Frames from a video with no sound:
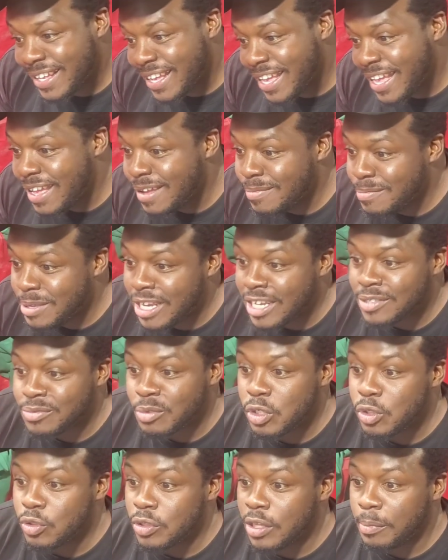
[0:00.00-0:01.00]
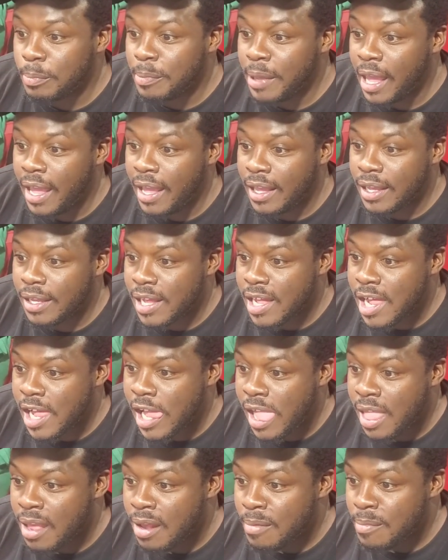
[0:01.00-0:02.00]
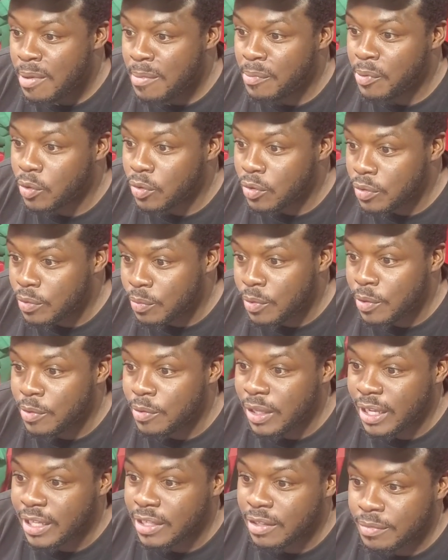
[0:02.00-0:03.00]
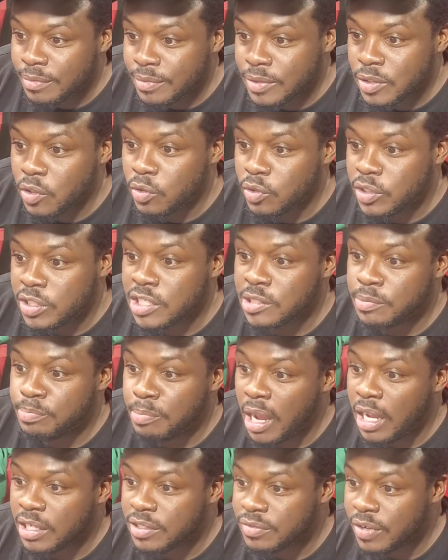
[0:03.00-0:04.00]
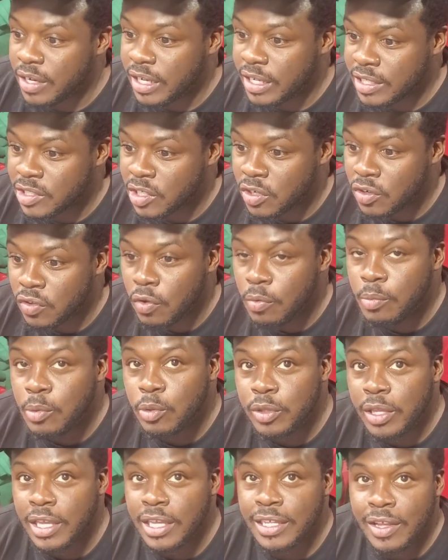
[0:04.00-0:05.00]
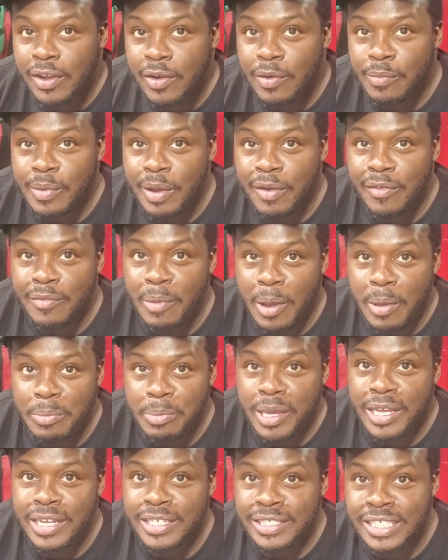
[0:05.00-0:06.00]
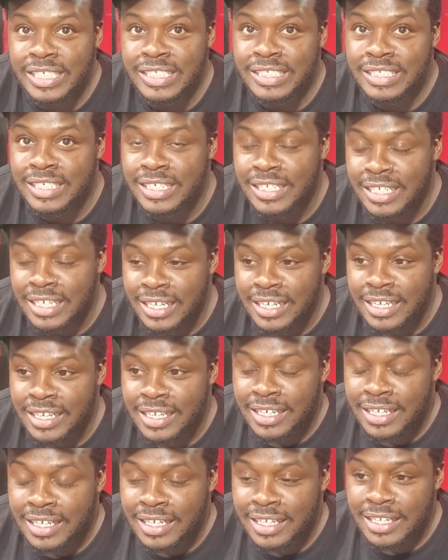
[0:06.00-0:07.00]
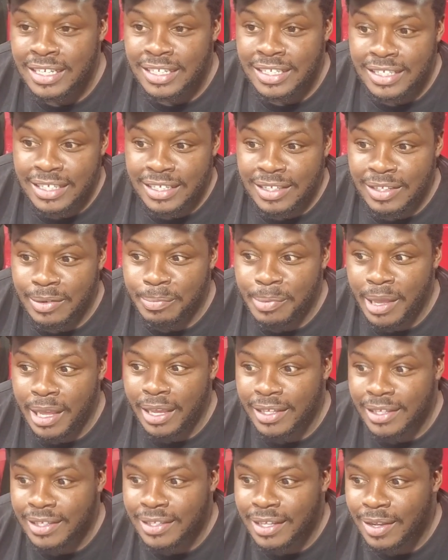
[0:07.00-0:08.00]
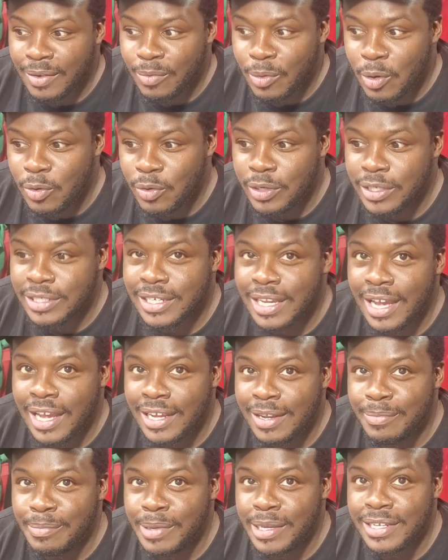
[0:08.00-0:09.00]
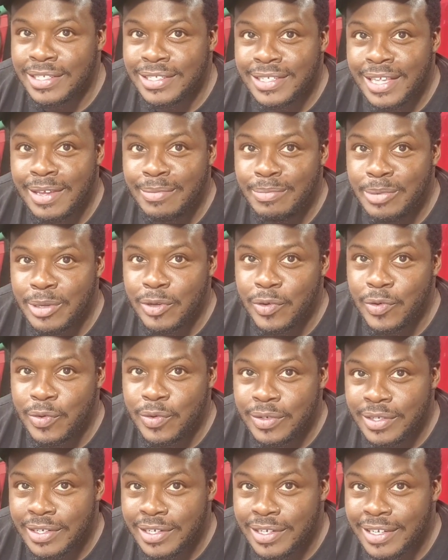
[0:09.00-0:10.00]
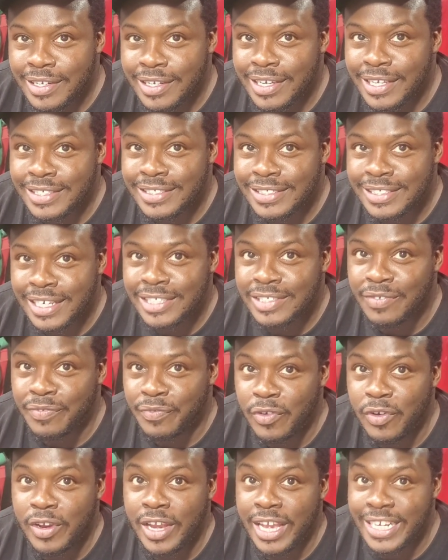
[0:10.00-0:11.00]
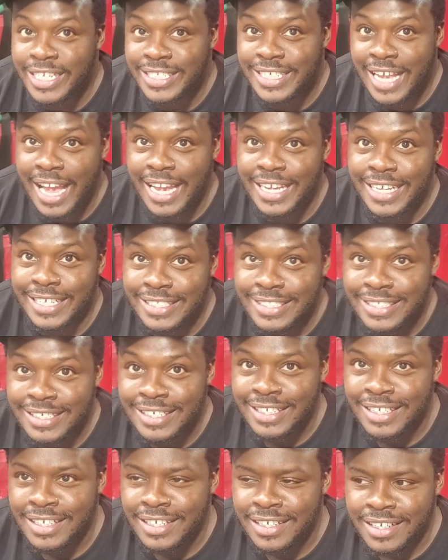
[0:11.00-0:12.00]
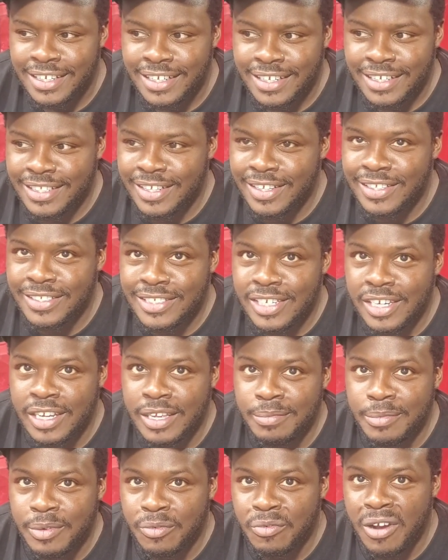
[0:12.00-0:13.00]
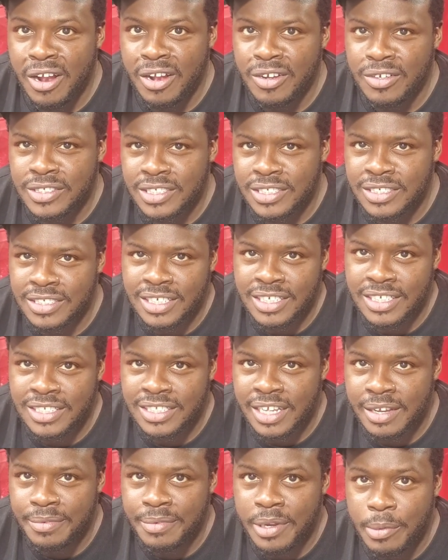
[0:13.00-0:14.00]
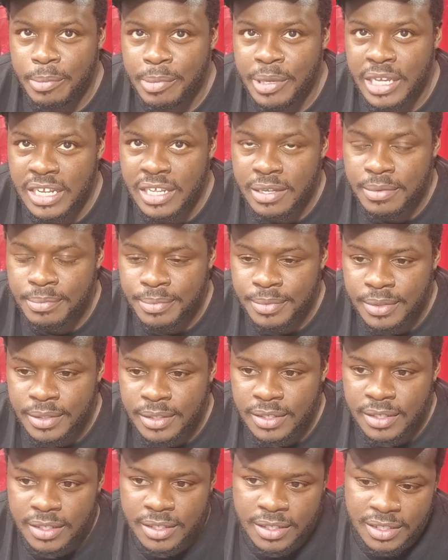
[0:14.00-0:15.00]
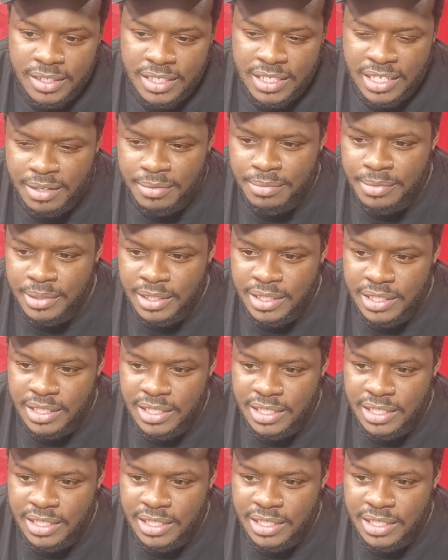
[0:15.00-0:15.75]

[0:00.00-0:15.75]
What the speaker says: Yeah, because when you look back, people going, when you look at the, you know, since Box Rec is a global thing now, everybody paying attention. They look back and they're like, well, who this guy that made his debut against Tyson Fury at his height and then took him the rounds and then damn near beat him? You